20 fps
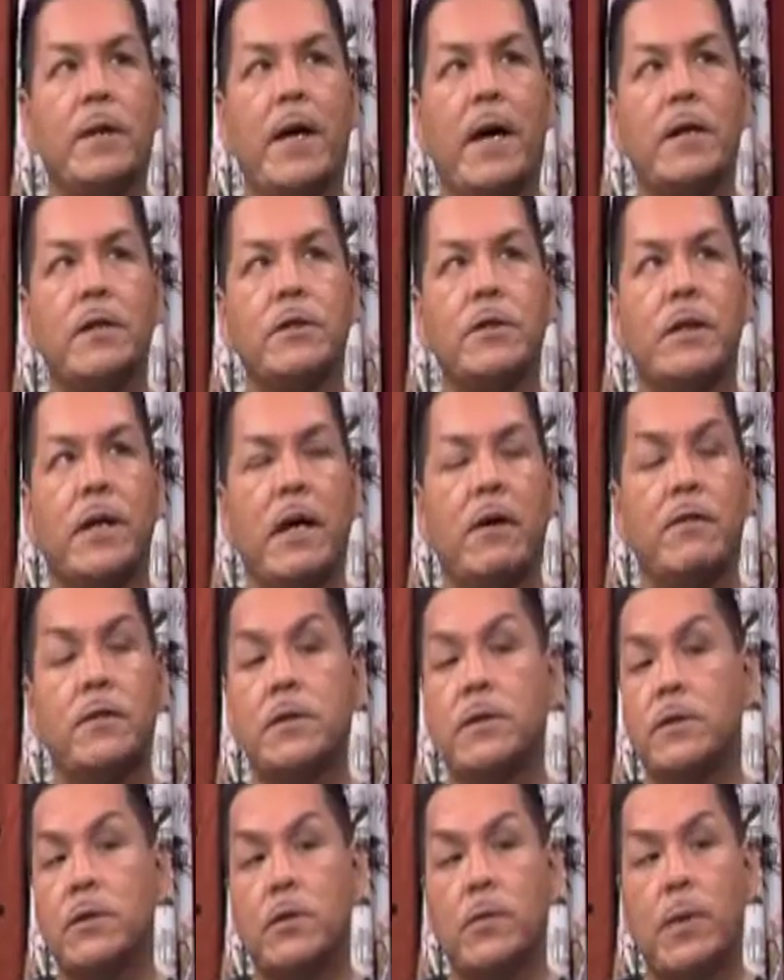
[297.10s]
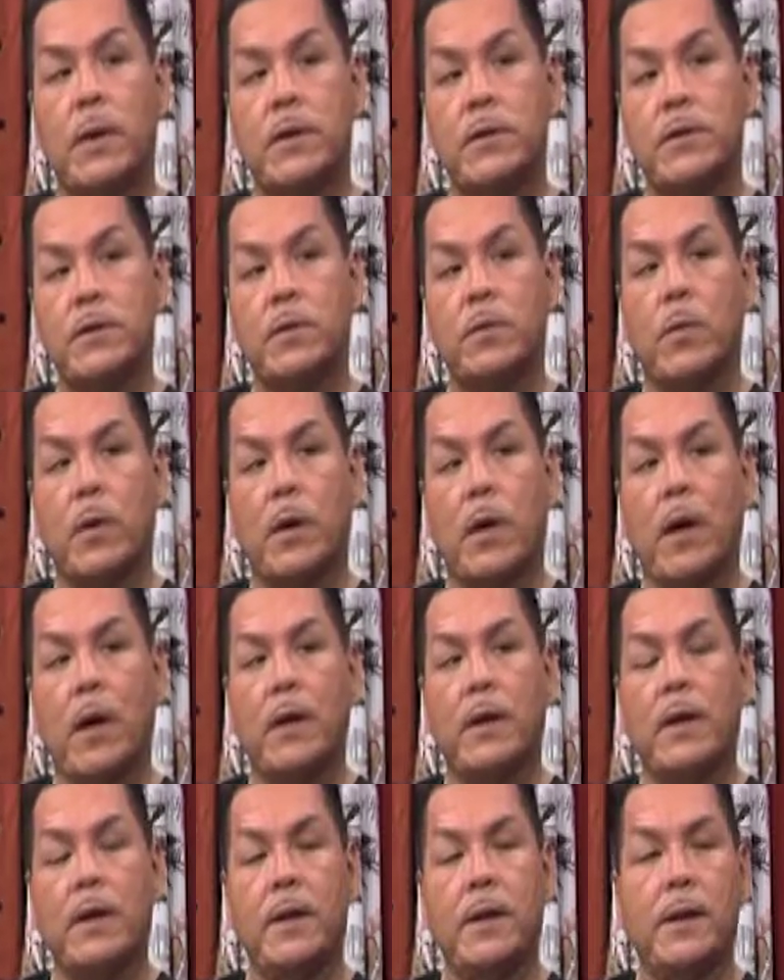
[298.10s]
they actually gave us two weeks to work
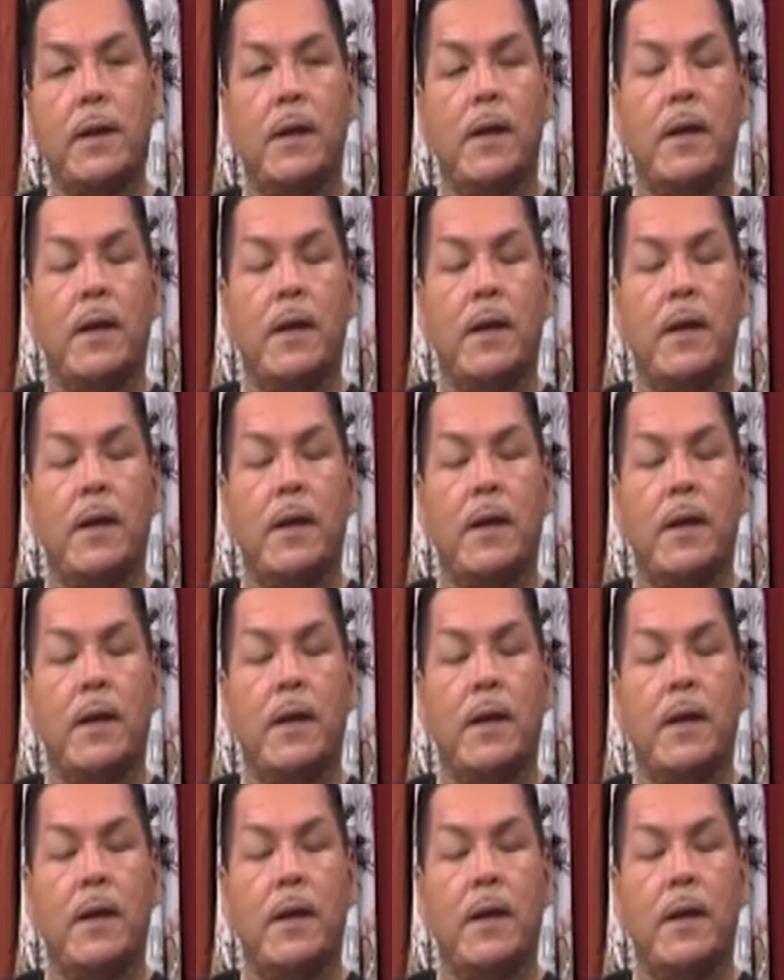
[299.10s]
on it.